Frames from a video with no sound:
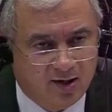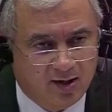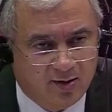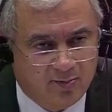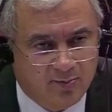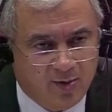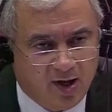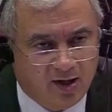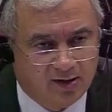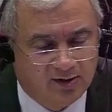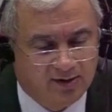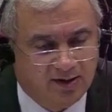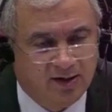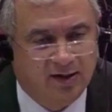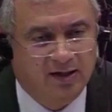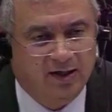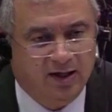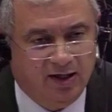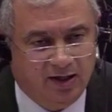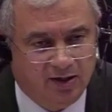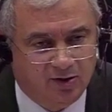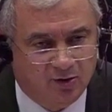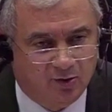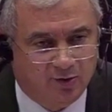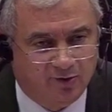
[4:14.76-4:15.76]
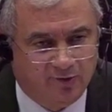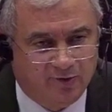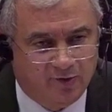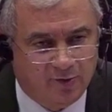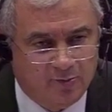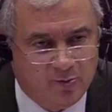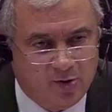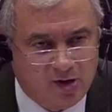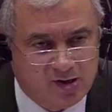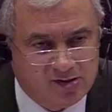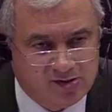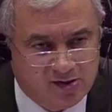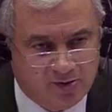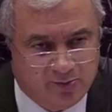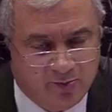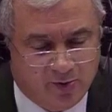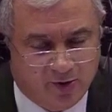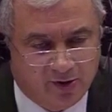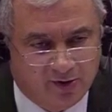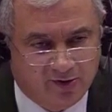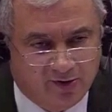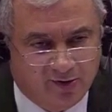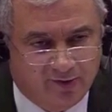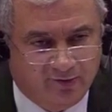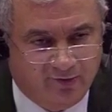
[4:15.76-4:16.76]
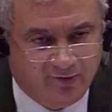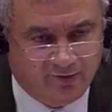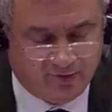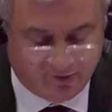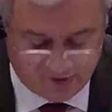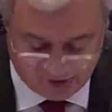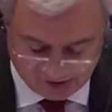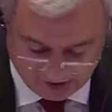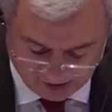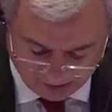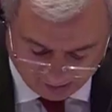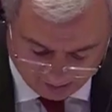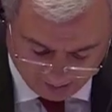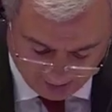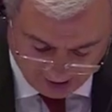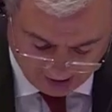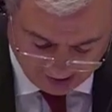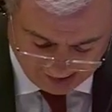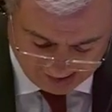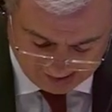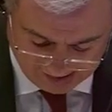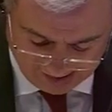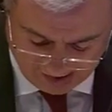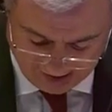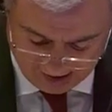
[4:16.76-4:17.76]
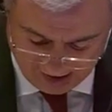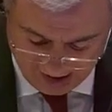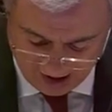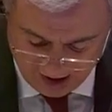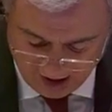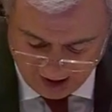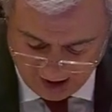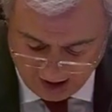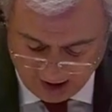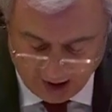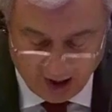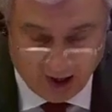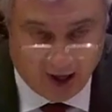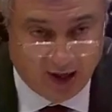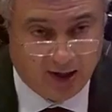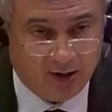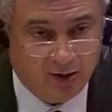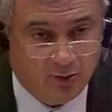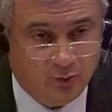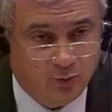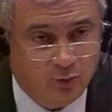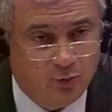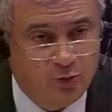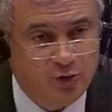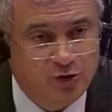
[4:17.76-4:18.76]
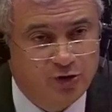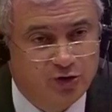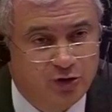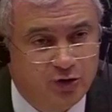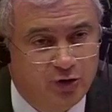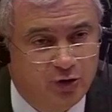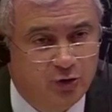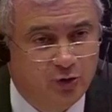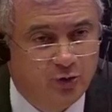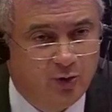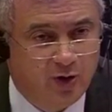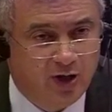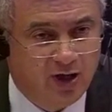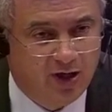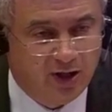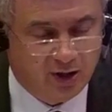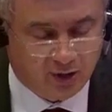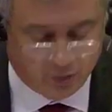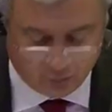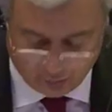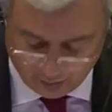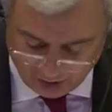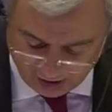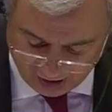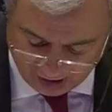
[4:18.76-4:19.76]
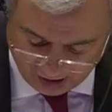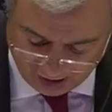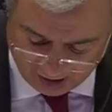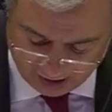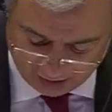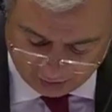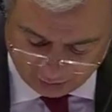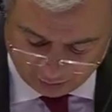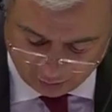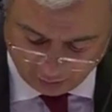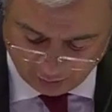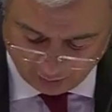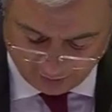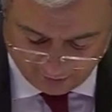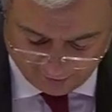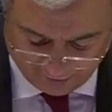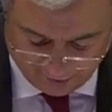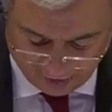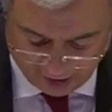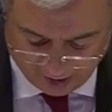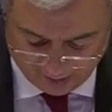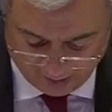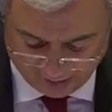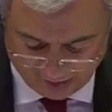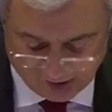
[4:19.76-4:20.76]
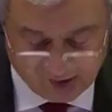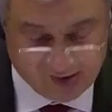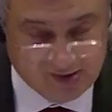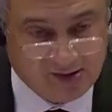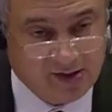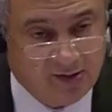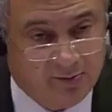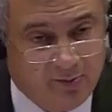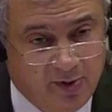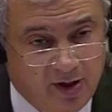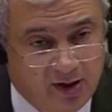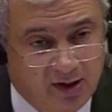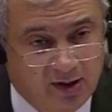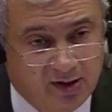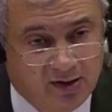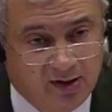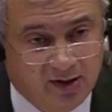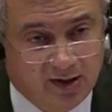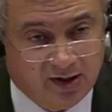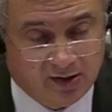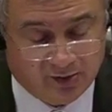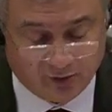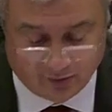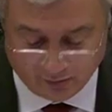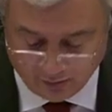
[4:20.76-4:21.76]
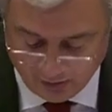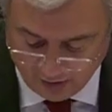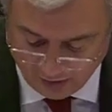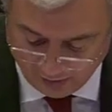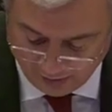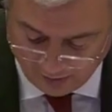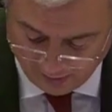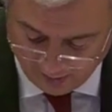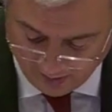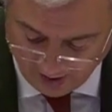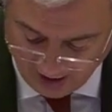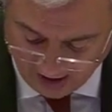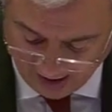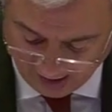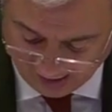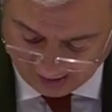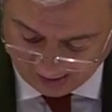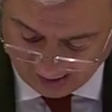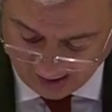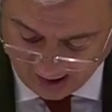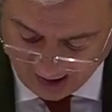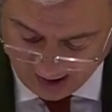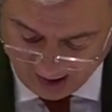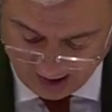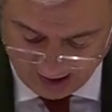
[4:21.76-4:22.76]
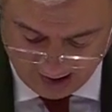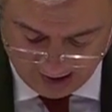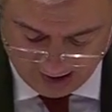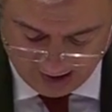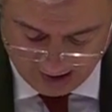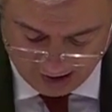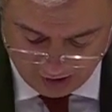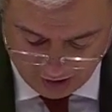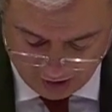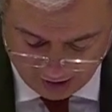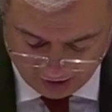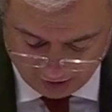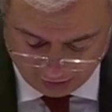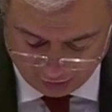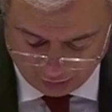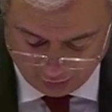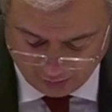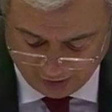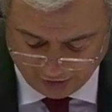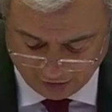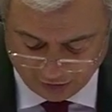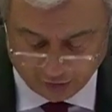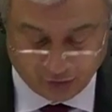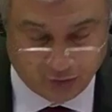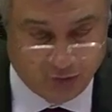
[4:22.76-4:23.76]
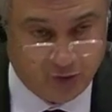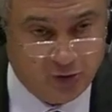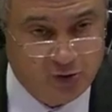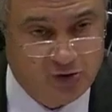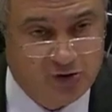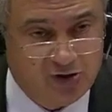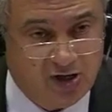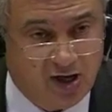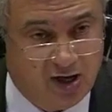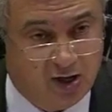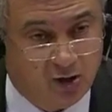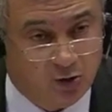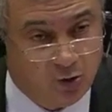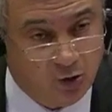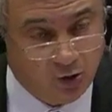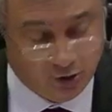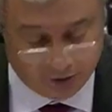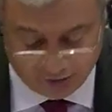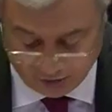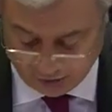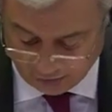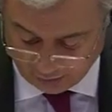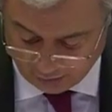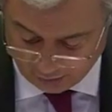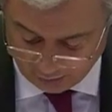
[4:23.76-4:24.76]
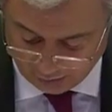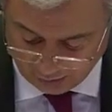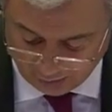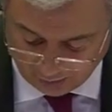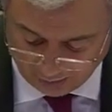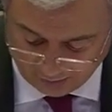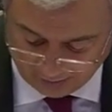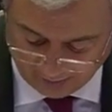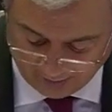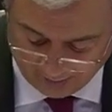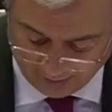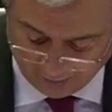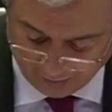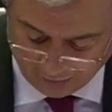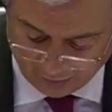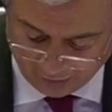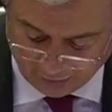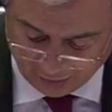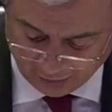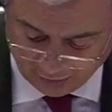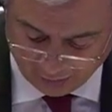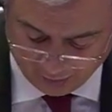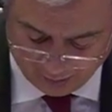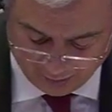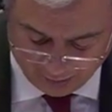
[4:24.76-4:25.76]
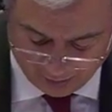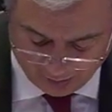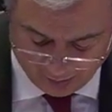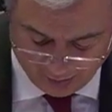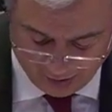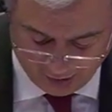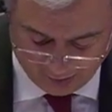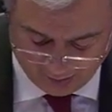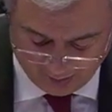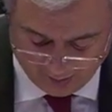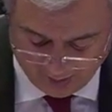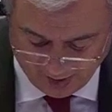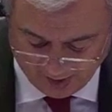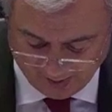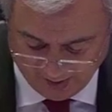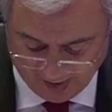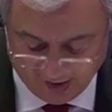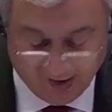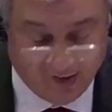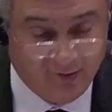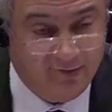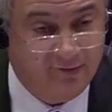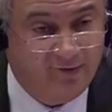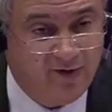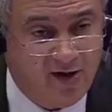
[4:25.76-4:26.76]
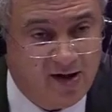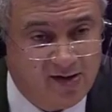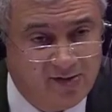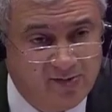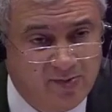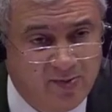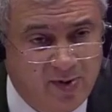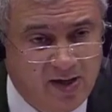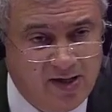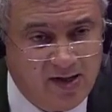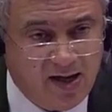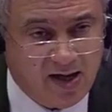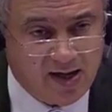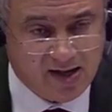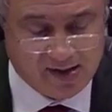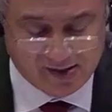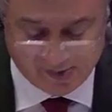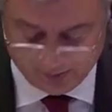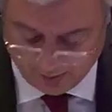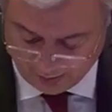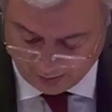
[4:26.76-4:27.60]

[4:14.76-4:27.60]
about the need of a more supportive fiscal policy? And would you agree to reform the Stability and Growth Pact in order to introduce a golden rule to promote public investment as